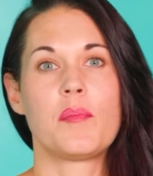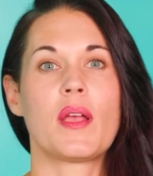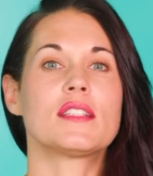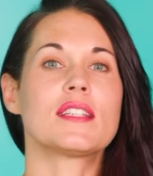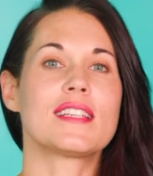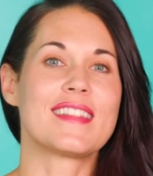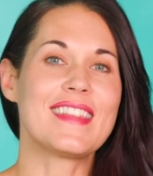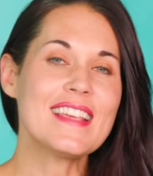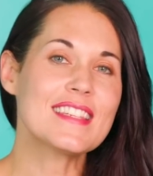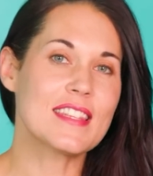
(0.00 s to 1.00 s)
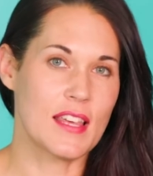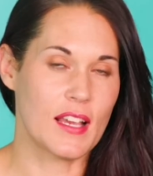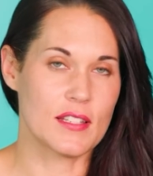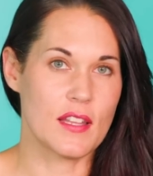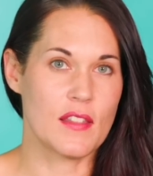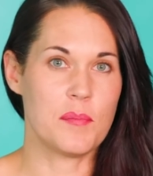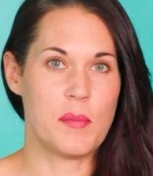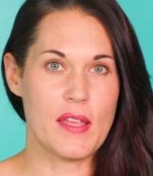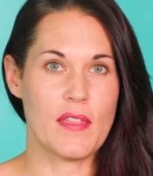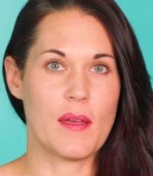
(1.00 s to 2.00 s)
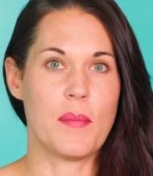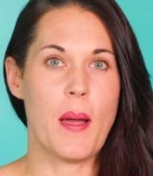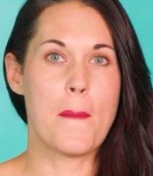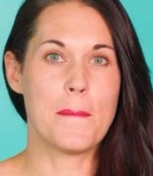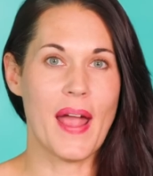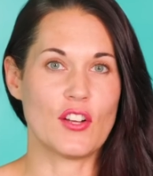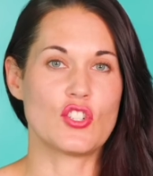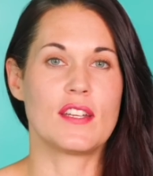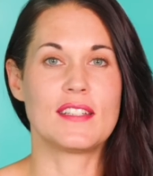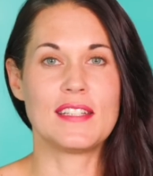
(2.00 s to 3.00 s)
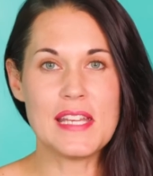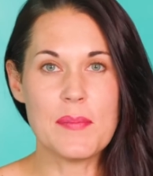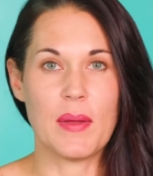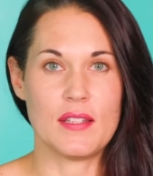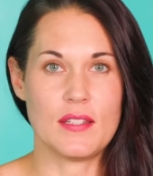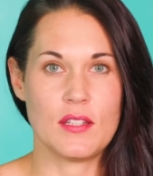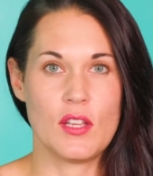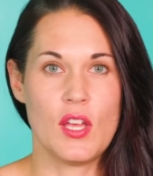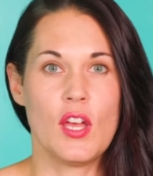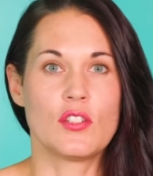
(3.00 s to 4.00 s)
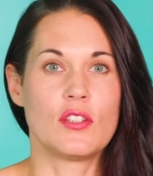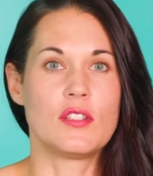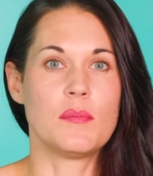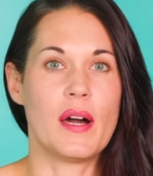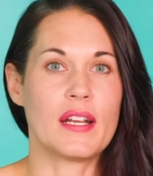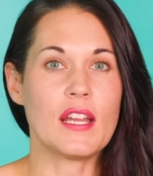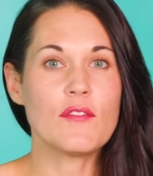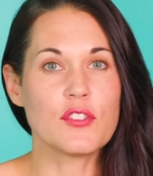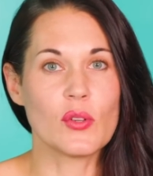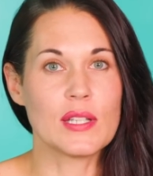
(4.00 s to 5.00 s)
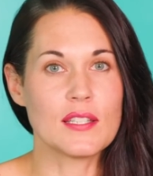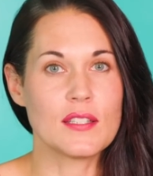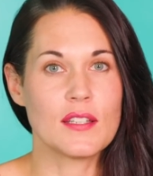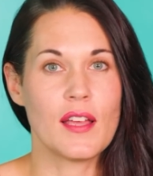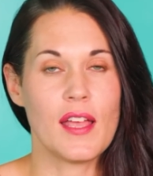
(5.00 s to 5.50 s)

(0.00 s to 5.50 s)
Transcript: Because it is these things that make them a match to demons, to demonic influence,